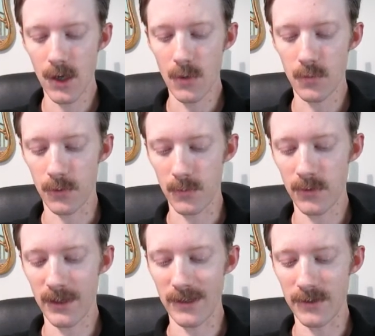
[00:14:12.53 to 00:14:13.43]

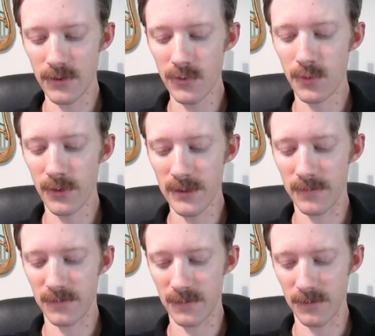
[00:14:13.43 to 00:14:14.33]
Promote a new breed of
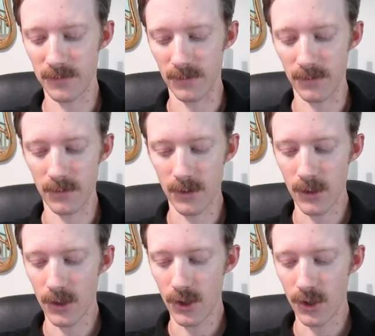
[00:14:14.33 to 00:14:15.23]
citizen
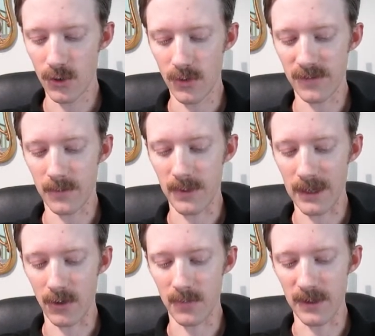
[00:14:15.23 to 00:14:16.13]
who is
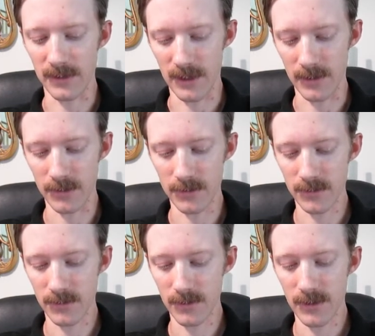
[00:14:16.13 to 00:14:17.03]
empowered by knowledge,
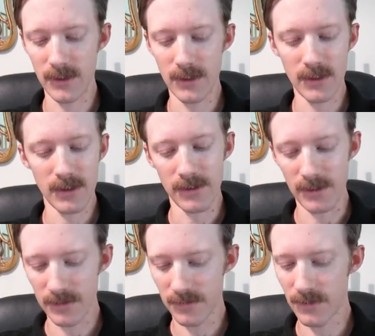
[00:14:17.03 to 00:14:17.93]

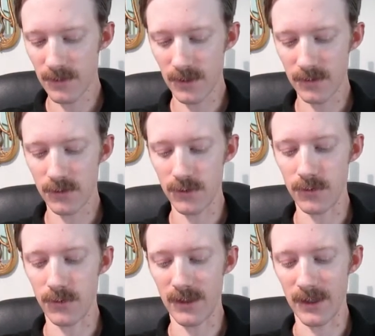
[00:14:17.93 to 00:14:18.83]
not seeking
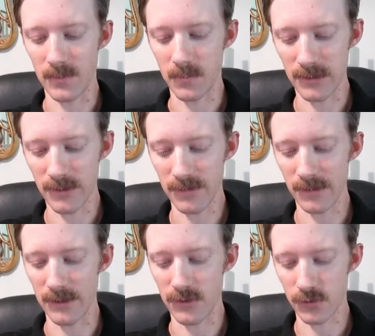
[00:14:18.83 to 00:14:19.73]
to
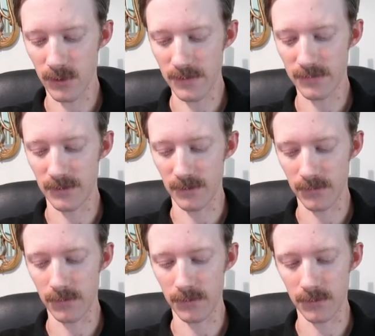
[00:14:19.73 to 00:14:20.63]
implicitly trust an
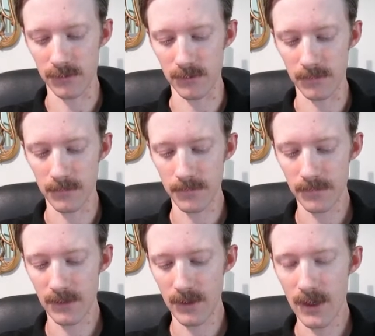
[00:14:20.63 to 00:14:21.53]
institution,
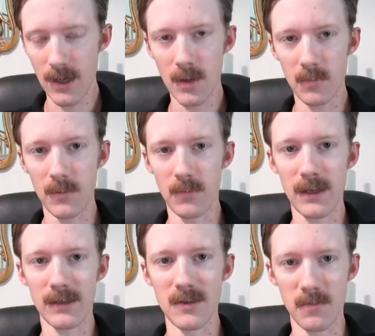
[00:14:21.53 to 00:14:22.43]
but
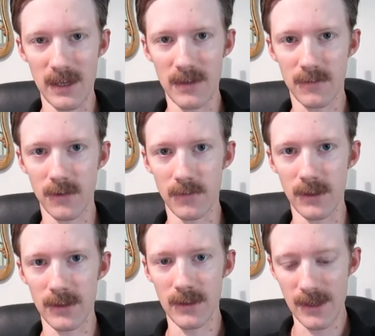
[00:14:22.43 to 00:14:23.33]
make demands of
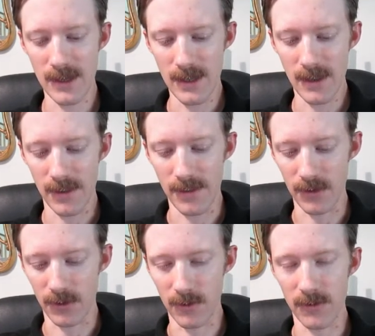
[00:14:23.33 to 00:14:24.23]
it that
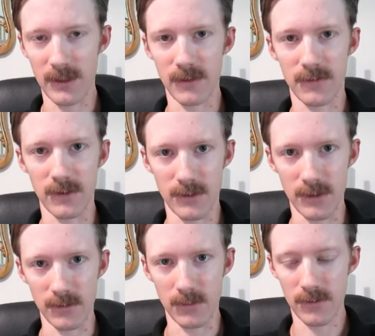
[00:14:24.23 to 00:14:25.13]
earn its
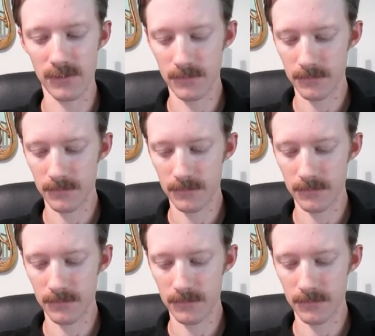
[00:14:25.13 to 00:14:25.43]
continuance.